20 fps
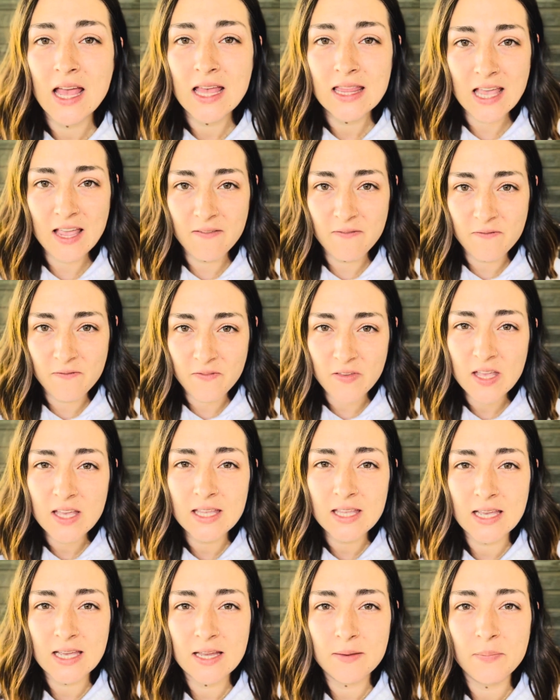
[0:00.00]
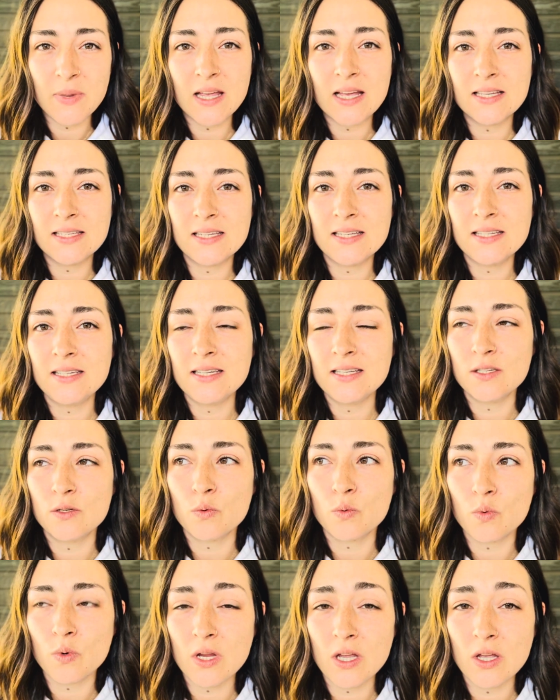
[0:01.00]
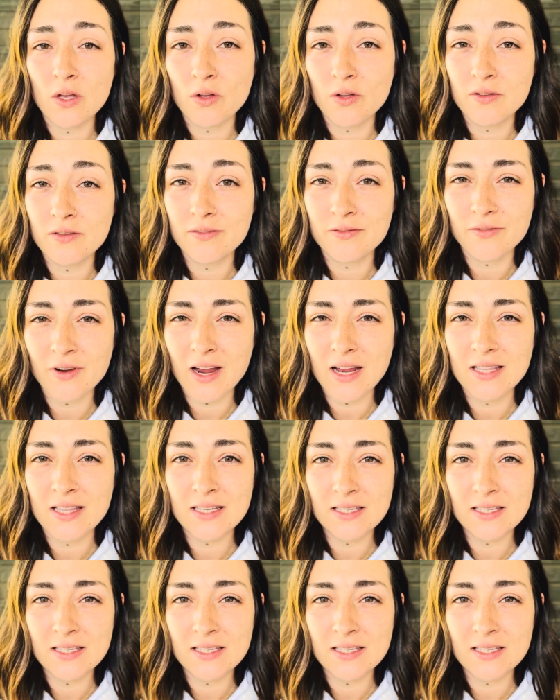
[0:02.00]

they feel it, because this is real, right?